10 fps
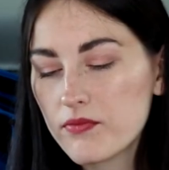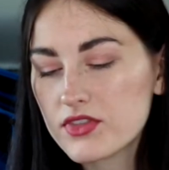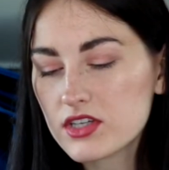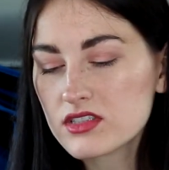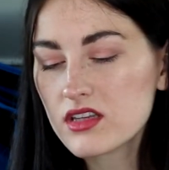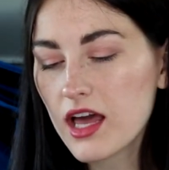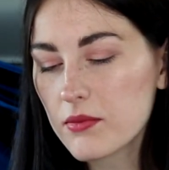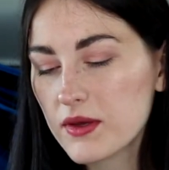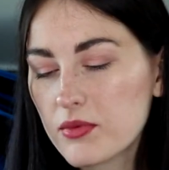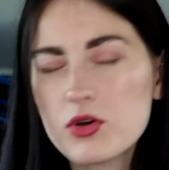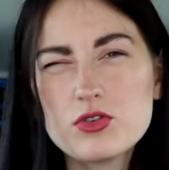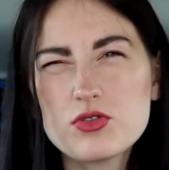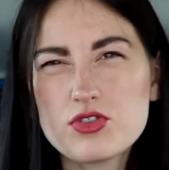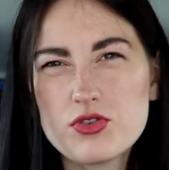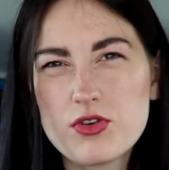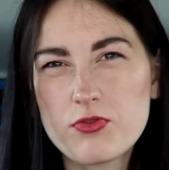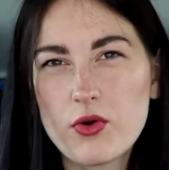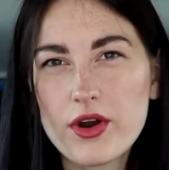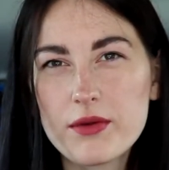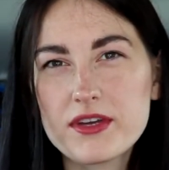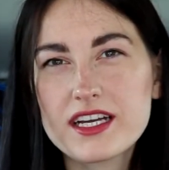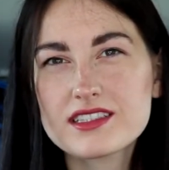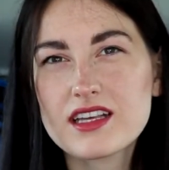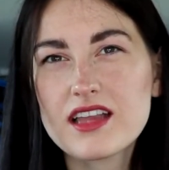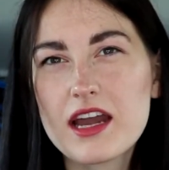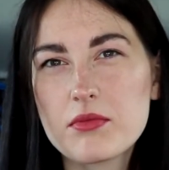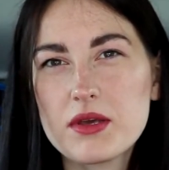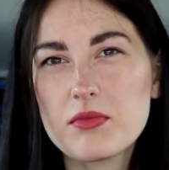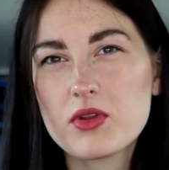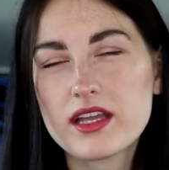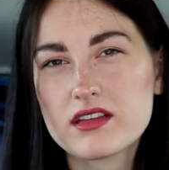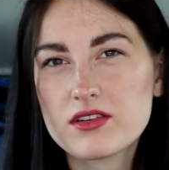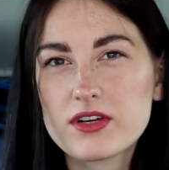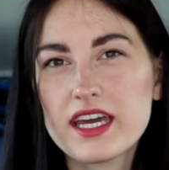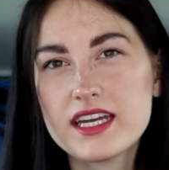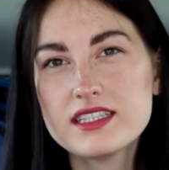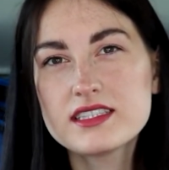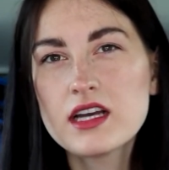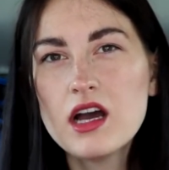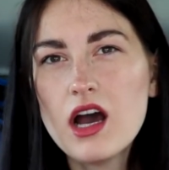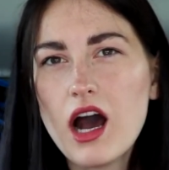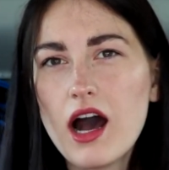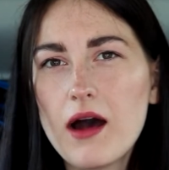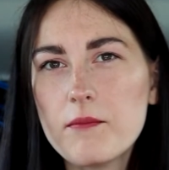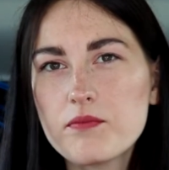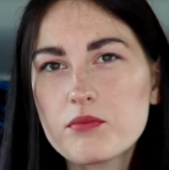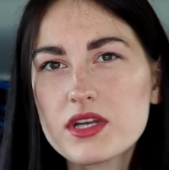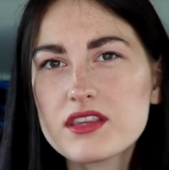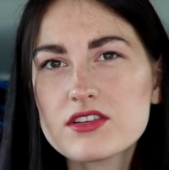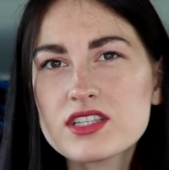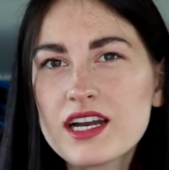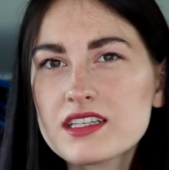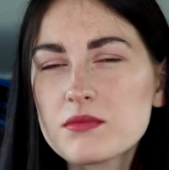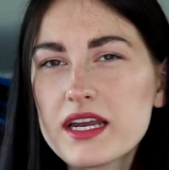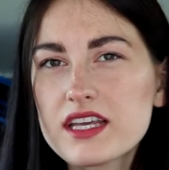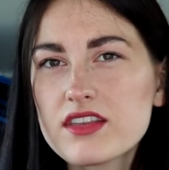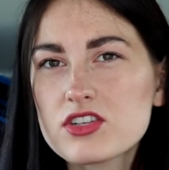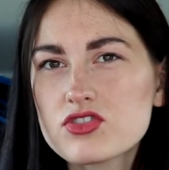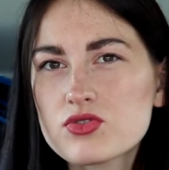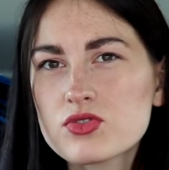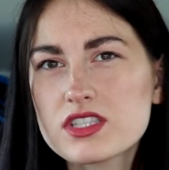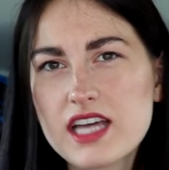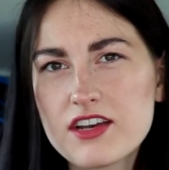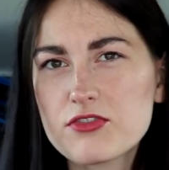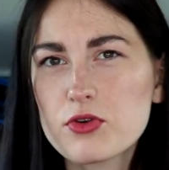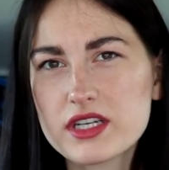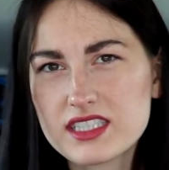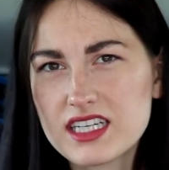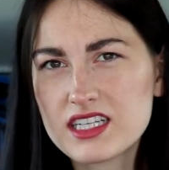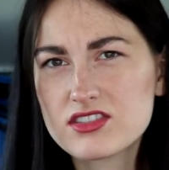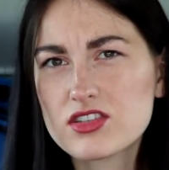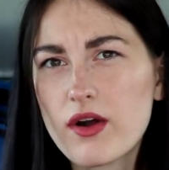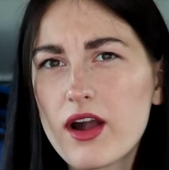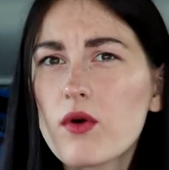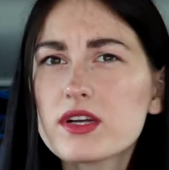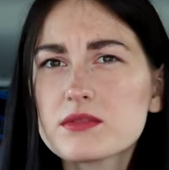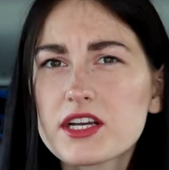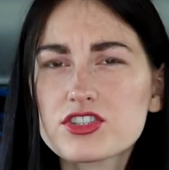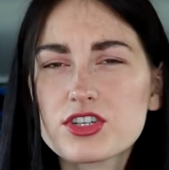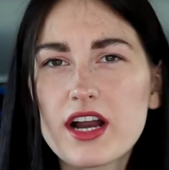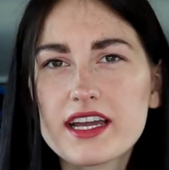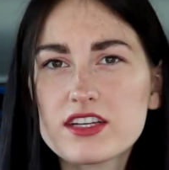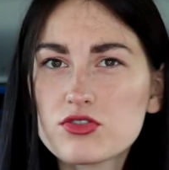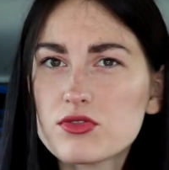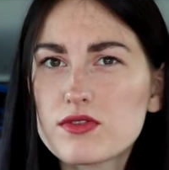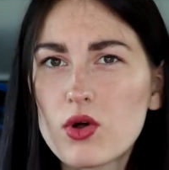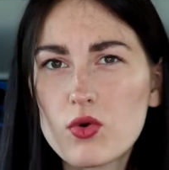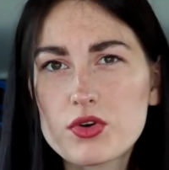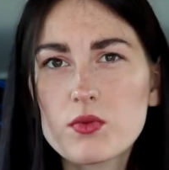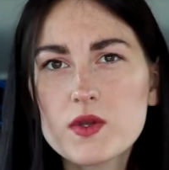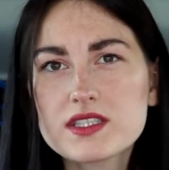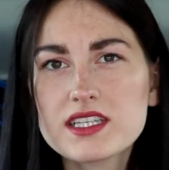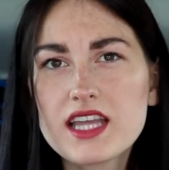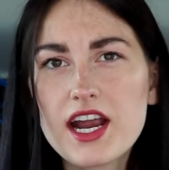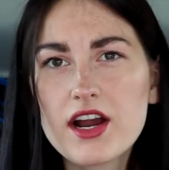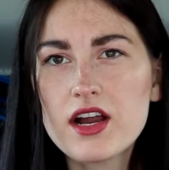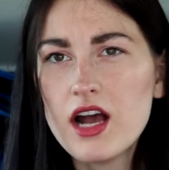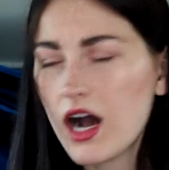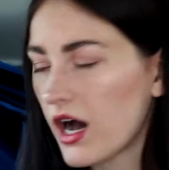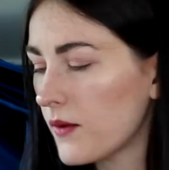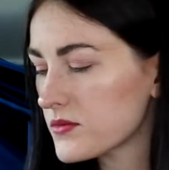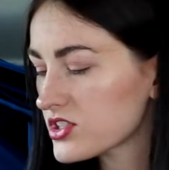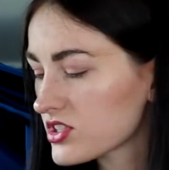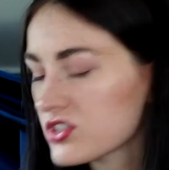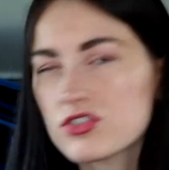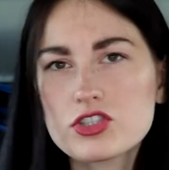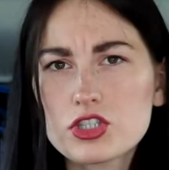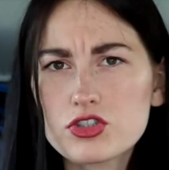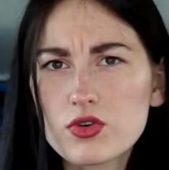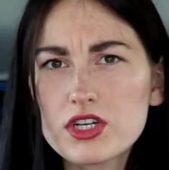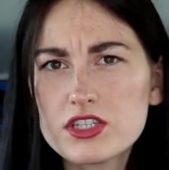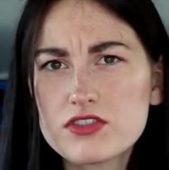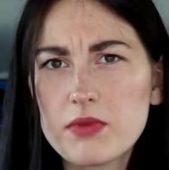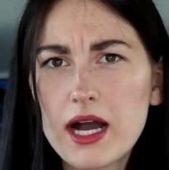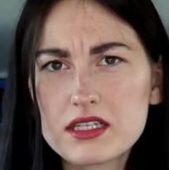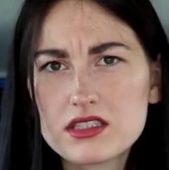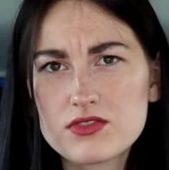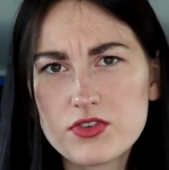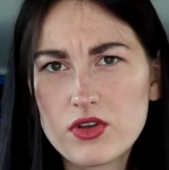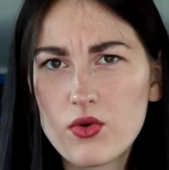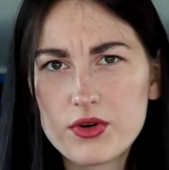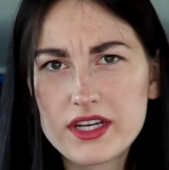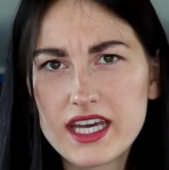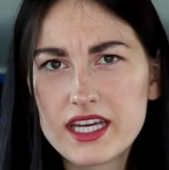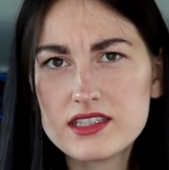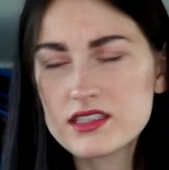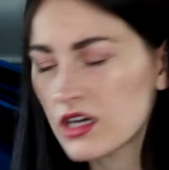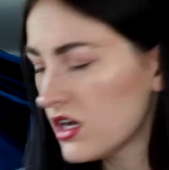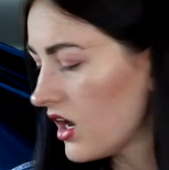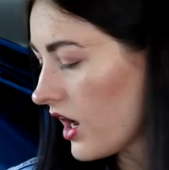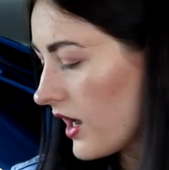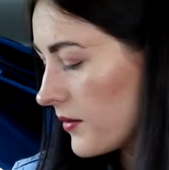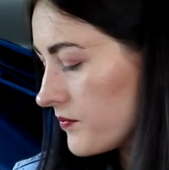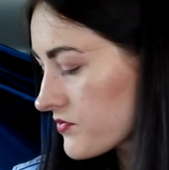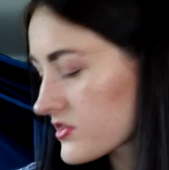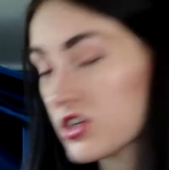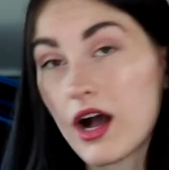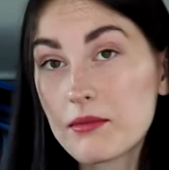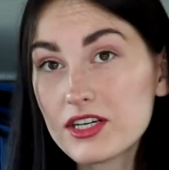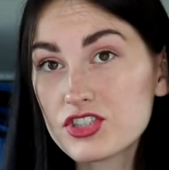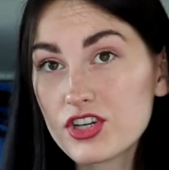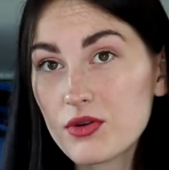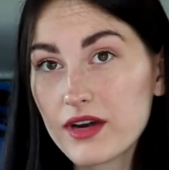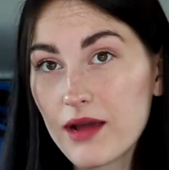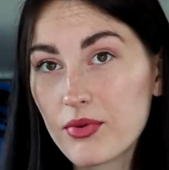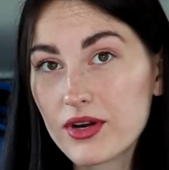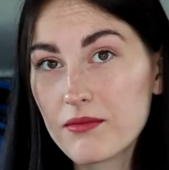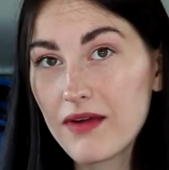There's a lot of people who do 2 to 4 because a lot of people like little kids, but there's not as many that do the 10 to 14, so I always make sure I get 2 of the older ones in there, just because there's a shortage of boxes for the older kids. So I'm going to show you what I put in